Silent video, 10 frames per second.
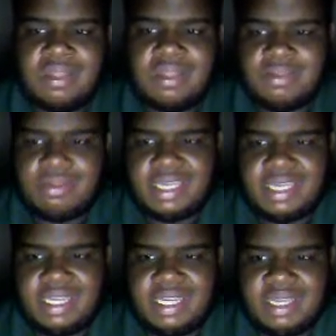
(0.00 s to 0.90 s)
It has
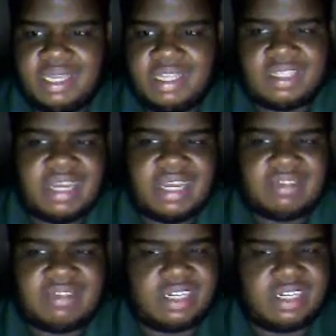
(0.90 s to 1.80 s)
Sonic 1,
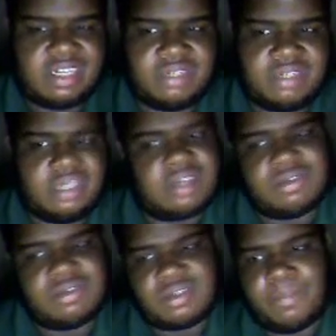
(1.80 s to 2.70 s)
2,
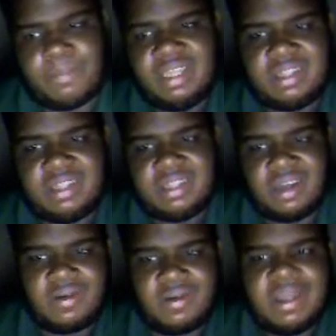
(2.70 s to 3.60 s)
and
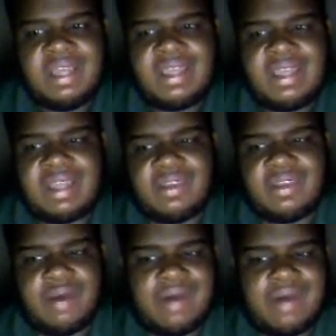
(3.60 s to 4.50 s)
3. It doesn't have
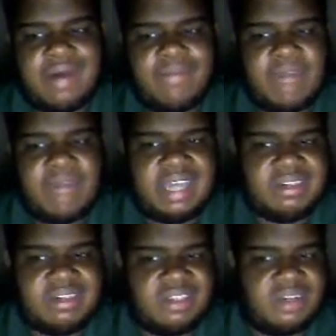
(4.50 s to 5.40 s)
Sonic 3 and Knuckles
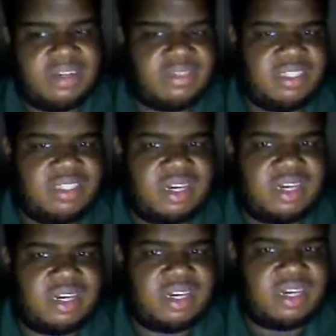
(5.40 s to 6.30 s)
Complete though.